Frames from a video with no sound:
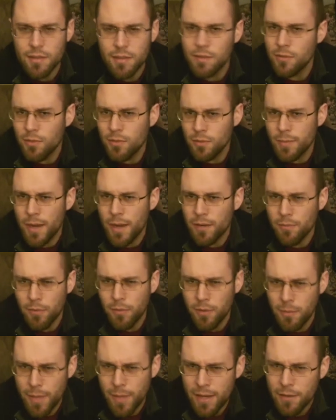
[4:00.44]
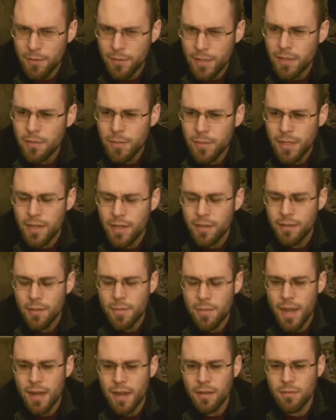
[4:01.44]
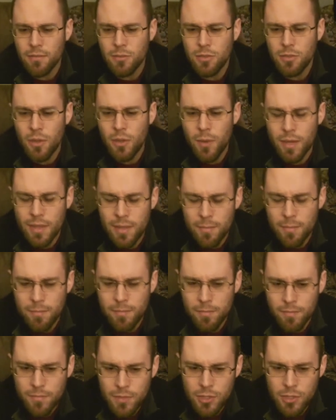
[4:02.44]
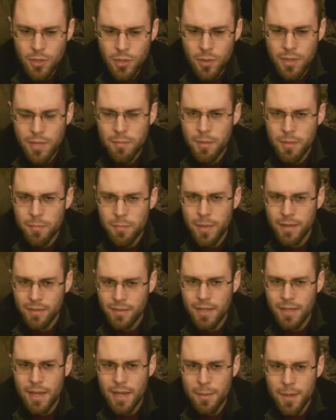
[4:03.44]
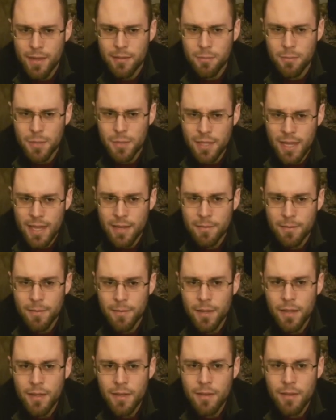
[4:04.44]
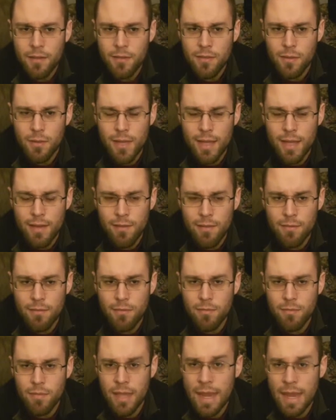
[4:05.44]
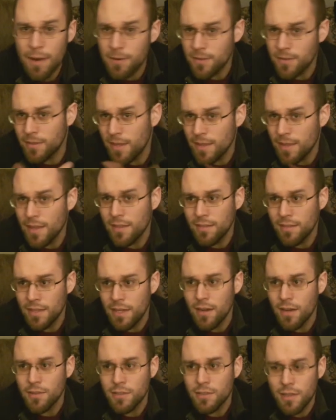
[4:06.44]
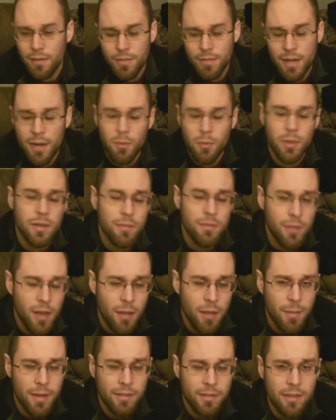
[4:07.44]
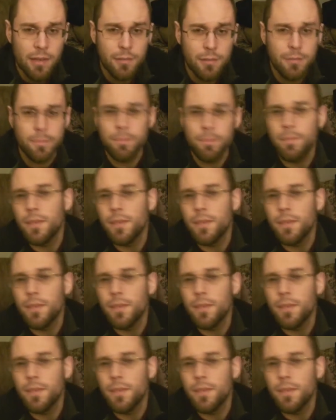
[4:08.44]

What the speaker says: disrespectful to the beta reader because I'm not showing them the best thing I possibly can, so that the errors that they see are stuff that I wouldn't have caught myself.